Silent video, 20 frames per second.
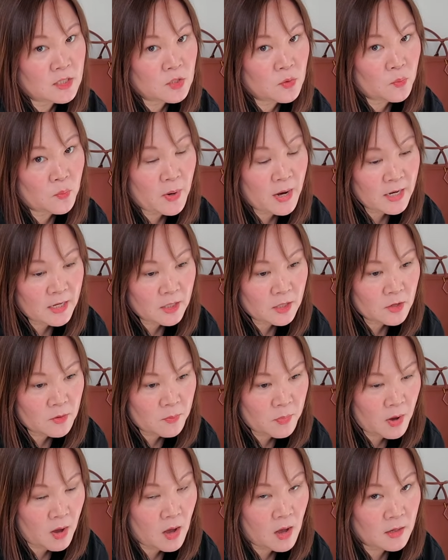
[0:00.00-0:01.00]
So regular
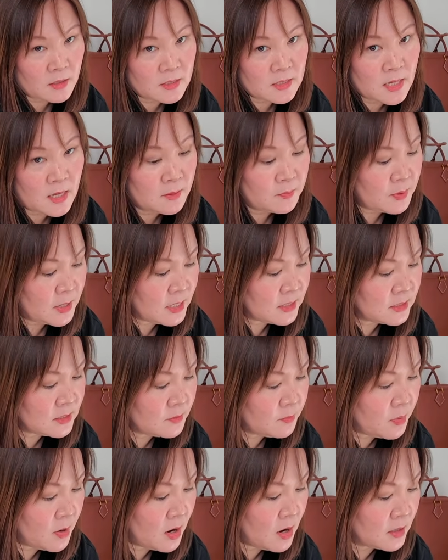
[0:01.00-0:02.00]
box,
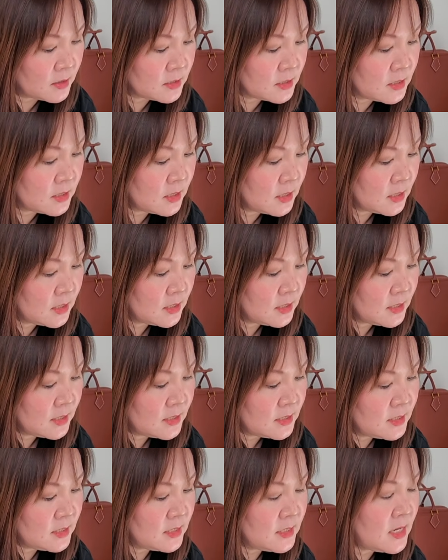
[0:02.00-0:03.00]
unpainted box,
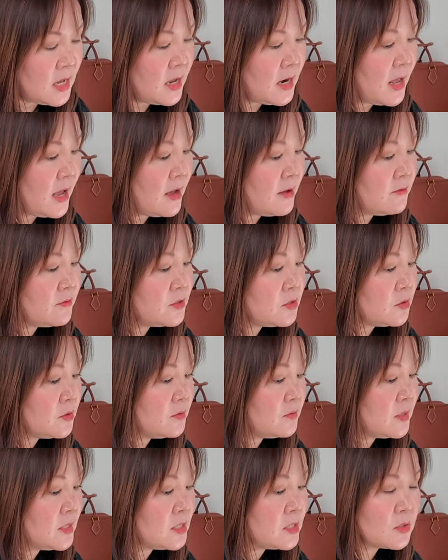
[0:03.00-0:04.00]
does not have sort
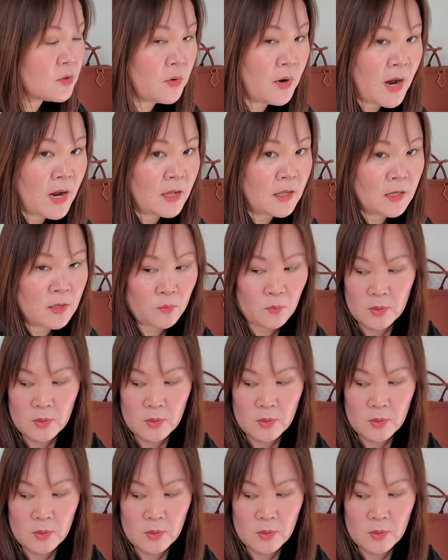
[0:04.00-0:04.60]
of these crackling